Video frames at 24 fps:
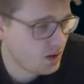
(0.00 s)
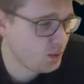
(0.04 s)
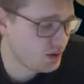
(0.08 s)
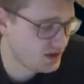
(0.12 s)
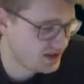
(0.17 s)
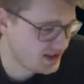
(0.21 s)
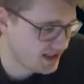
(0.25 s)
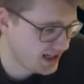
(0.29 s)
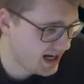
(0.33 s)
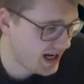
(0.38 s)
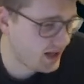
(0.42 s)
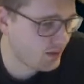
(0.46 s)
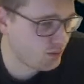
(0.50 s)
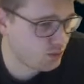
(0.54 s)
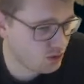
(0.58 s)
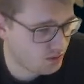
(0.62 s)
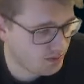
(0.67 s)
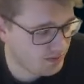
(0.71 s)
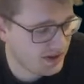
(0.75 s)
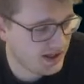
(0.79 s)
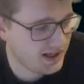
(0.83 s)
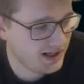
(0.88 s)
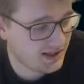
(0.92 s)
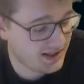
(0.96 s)
which again
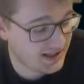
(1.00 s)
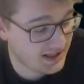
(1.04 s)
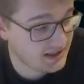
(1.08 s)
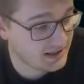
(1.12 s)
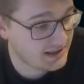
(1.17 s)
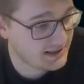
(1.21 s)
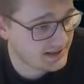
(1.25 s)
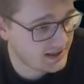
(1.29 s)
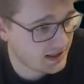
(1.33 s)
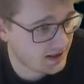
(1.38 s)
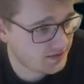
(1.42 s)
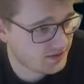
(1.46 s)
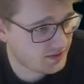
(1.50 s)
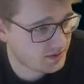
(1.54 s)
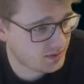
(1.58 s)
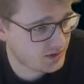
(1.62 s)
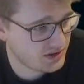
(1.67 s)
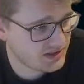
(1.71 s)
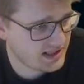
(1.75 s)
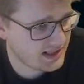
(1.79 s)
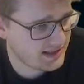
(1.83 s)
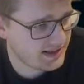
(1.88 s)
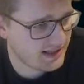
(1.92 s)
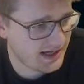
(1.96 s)
would be killed
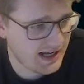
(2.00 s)
afterwards.